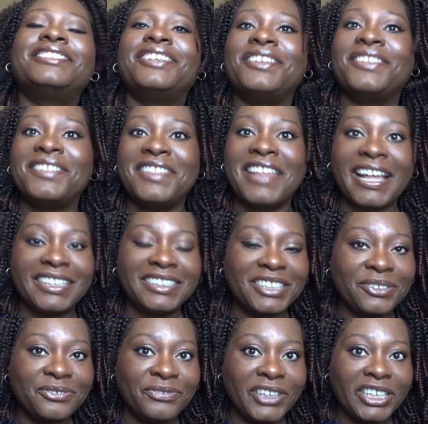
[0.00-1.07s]
So that's
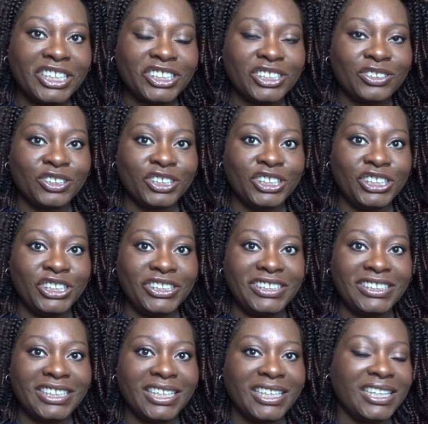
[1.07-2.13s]
the finished look
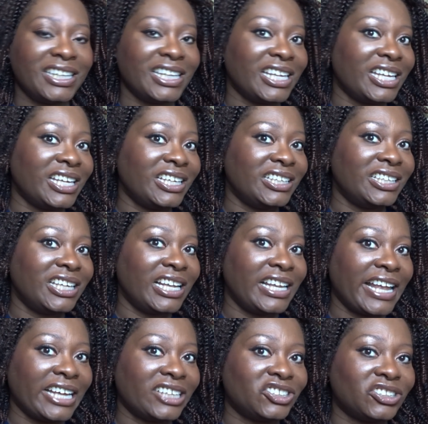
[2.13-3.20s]
using the
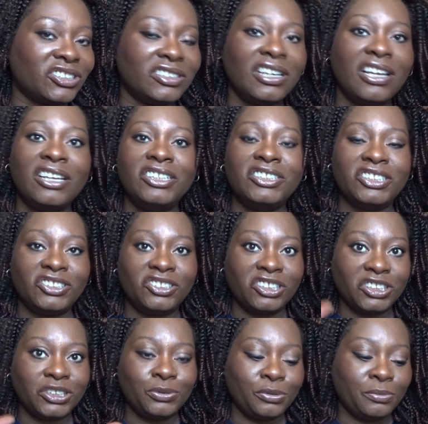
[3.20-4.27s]
collection. So
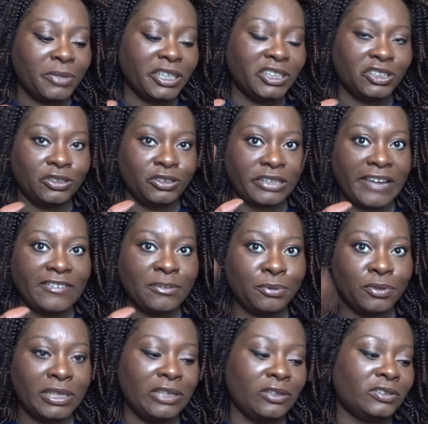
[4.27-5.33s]
just to remind you, because I have to
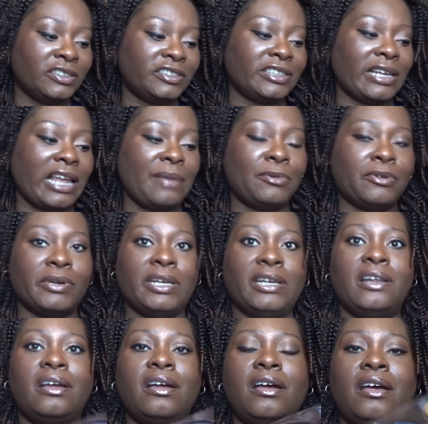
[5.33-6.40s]
put a little disclaimer
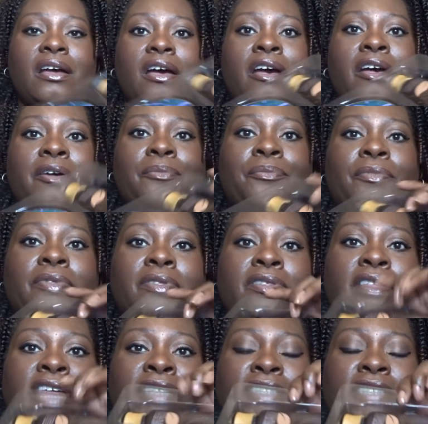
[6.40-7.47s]
in,
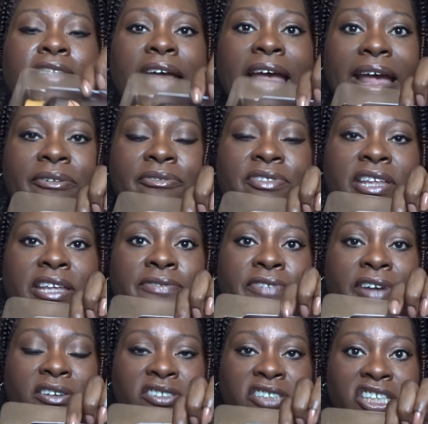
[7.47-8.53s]
they didn't have the
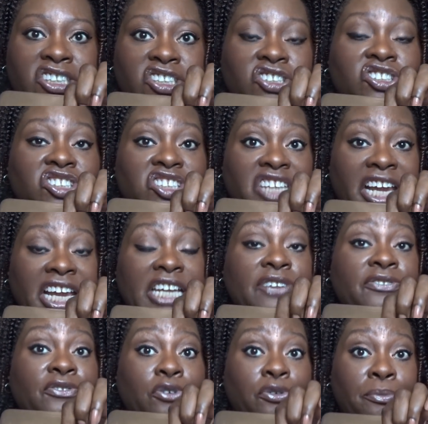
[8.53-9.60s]
foundation shade
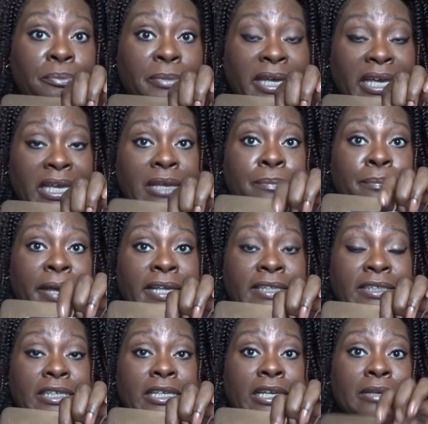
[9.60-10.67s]
for me,
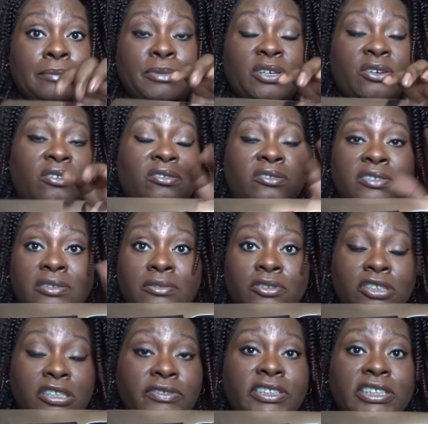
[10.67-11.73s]
basically because
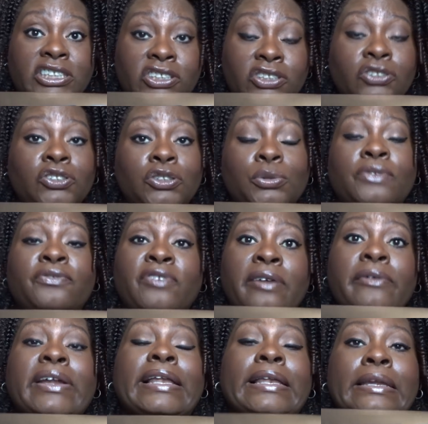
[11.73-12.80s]
QVC do a
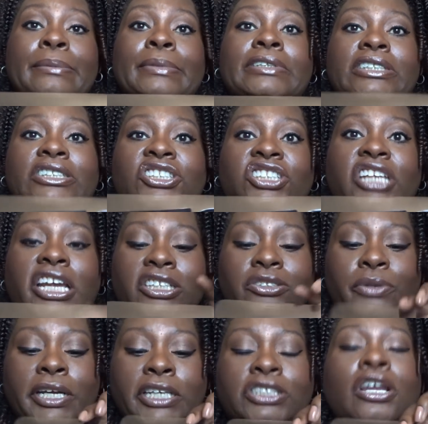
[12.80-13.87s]
very limited
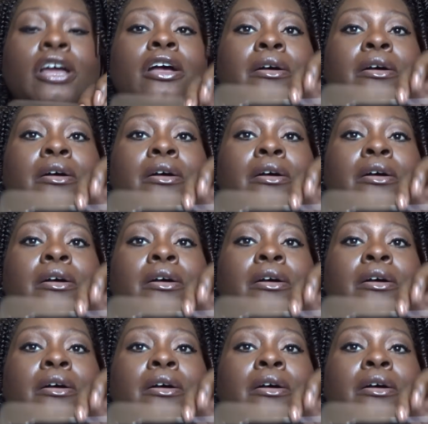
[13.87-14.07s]
shade range,